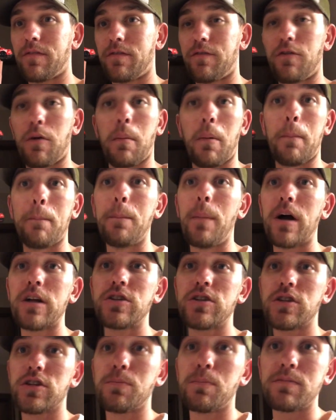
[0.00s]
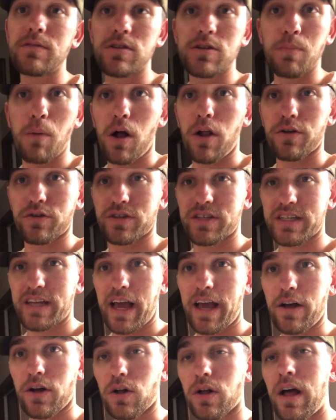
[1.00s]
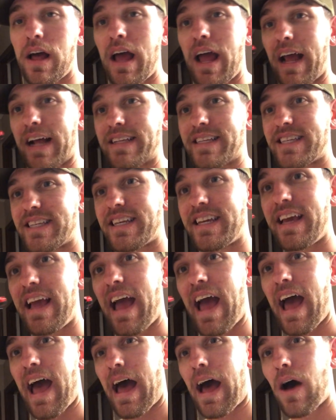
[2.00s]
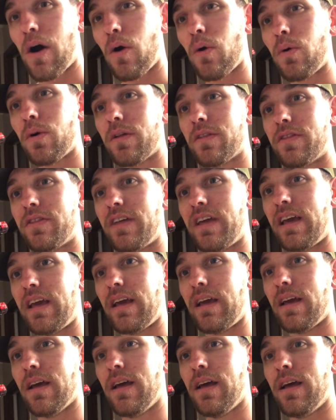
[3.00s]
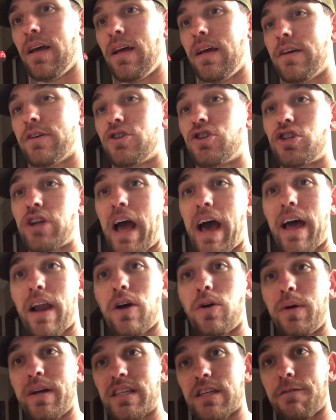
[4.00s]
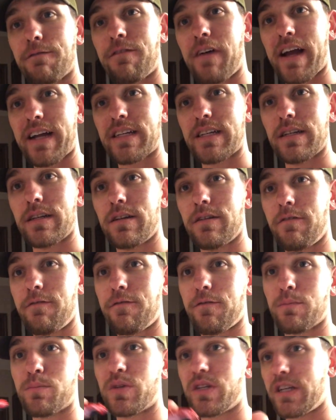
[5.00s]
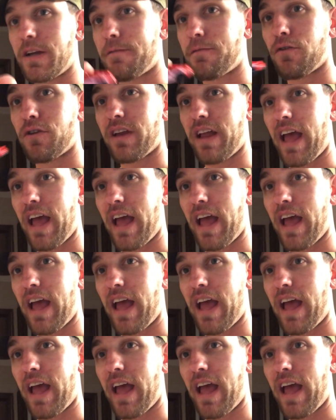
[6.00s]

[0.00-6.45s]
from a much smaller scale and see how the shadow is affected from different